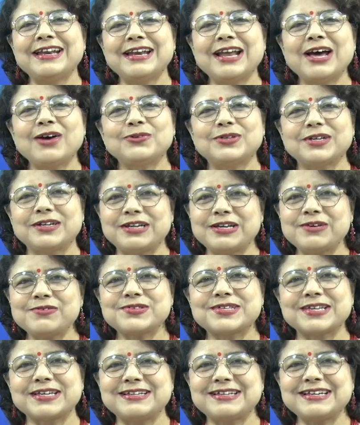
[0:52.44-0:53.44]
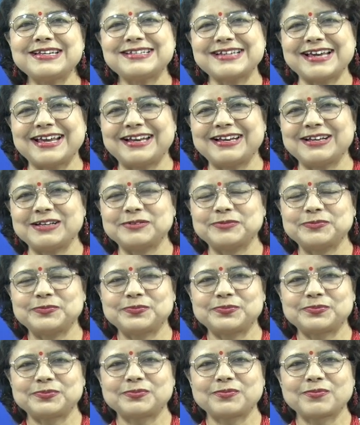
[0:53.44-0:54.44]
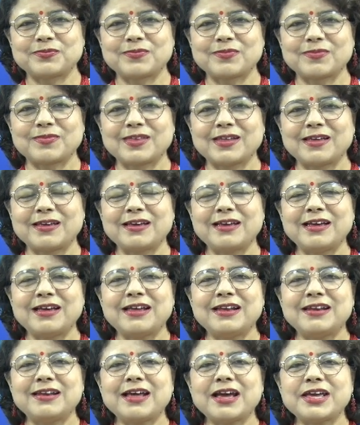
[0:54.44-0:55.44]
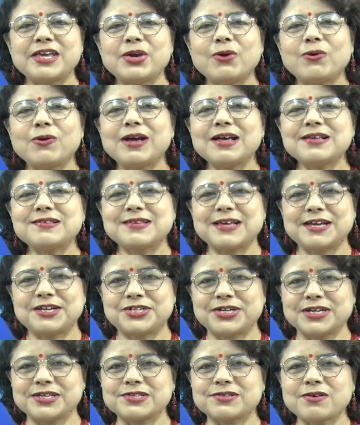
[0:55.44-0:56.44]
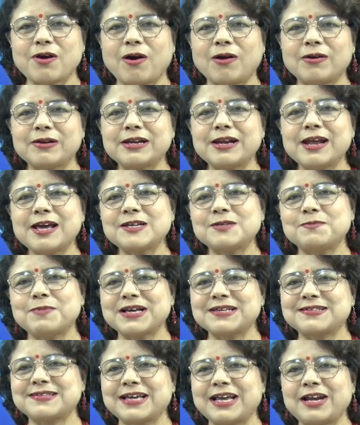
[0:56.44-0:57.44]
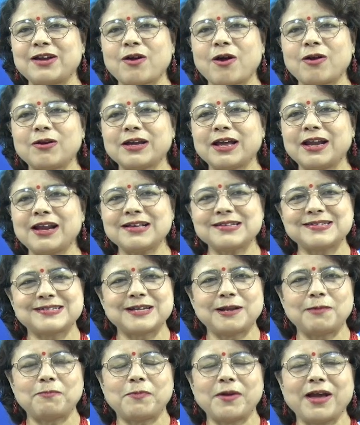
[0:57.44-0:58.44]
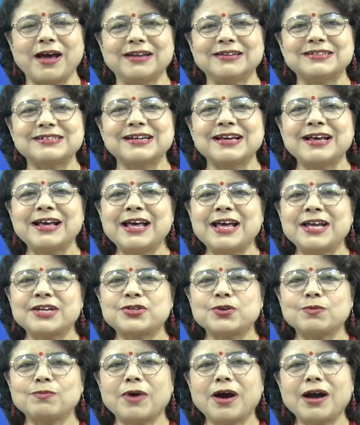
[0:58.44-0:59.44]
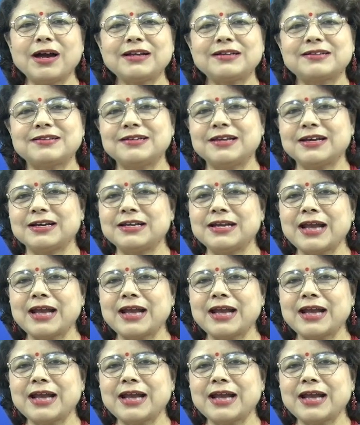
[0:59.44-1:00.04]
Now the news in detail. The yoga sessions organized by SAIL Rourkela Steel Plant to mark the